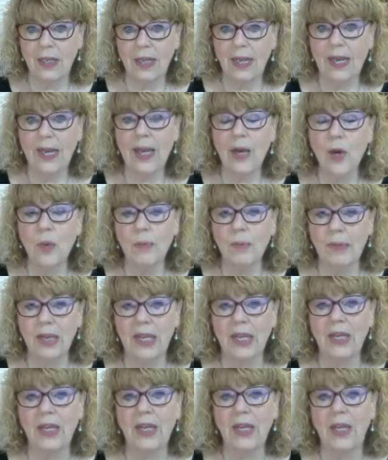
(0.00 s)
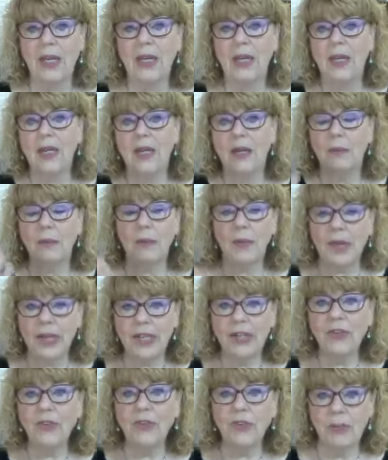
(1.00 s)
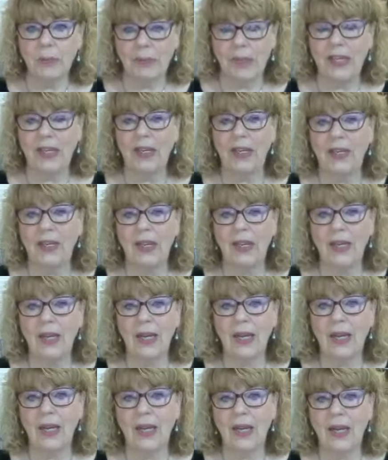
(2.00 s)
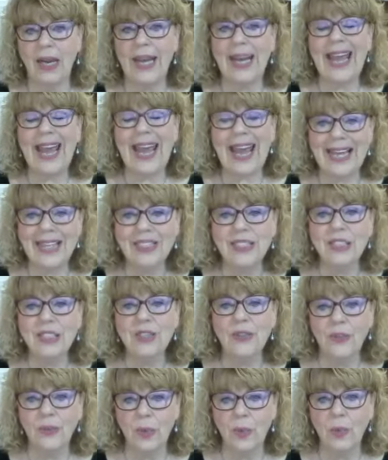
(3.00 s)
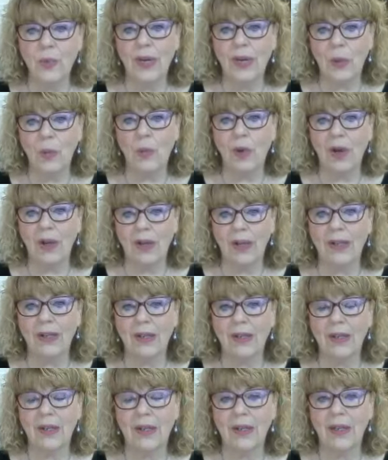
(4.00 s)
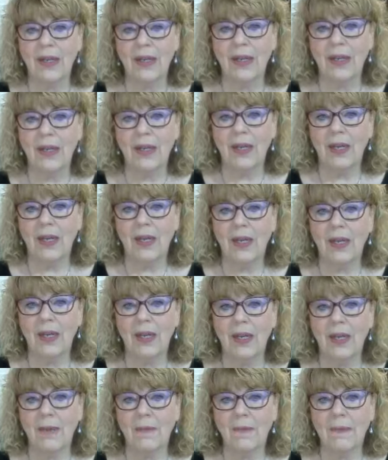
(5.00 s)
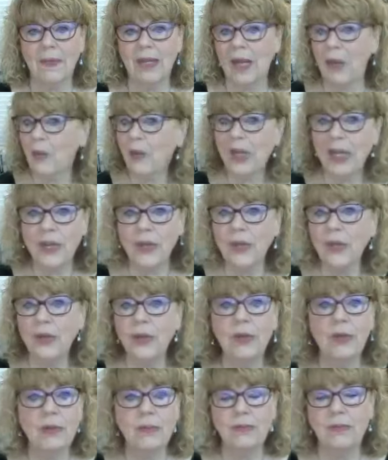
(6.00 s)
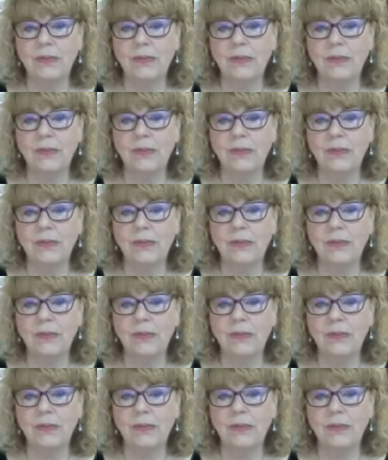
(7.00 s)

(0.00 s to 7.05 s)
Help me, bring to me. I asked for what I wanted, not what I knew.